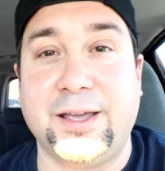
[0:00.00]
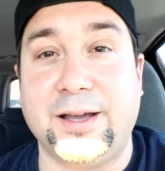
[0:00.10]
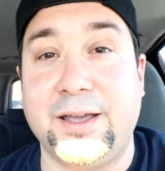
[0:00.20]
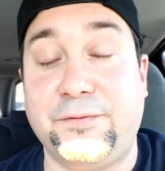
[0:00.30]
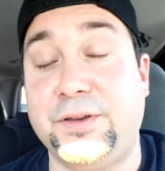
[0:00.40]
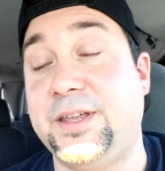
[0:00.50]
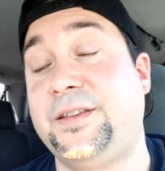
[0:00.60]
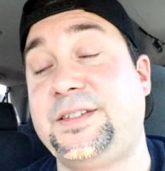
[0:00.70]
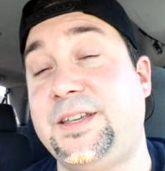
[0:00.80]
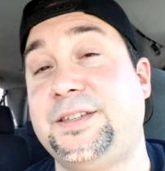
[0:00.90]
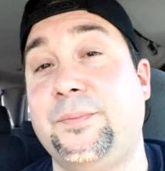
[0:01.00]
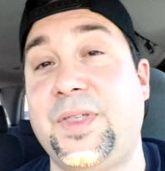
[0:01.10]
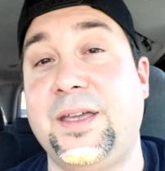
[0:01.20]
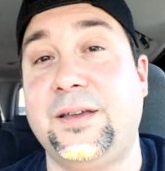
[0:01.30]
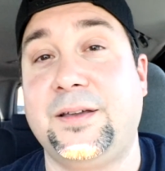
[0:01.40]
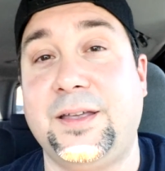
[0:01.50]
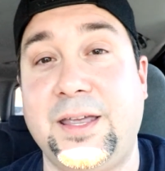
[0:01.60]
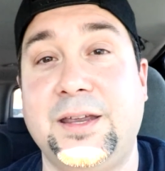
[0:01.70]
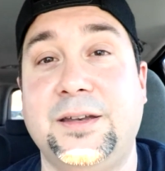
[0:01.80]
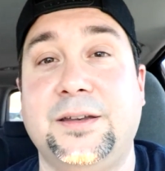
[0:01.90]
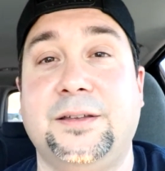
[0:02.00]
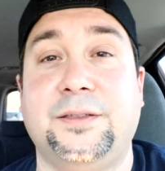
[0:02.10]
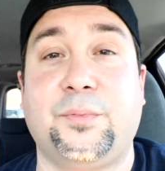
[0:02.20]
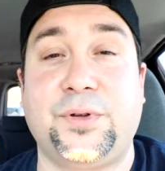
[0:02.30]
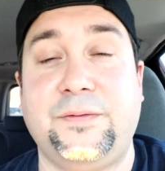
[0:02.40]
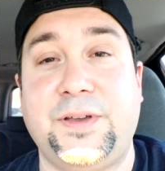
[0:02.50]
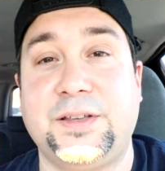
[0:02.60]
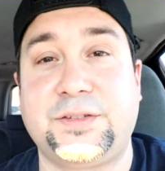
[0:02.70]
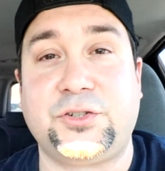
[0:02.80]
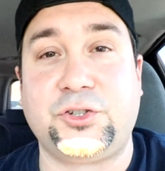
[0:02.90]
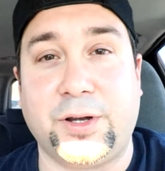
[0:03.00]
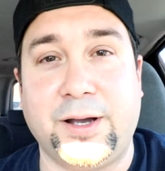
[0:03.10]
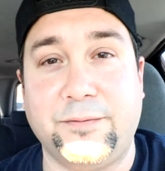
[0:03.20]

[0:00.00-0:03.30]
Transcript: Uh, if you did see something in the previous sh uh,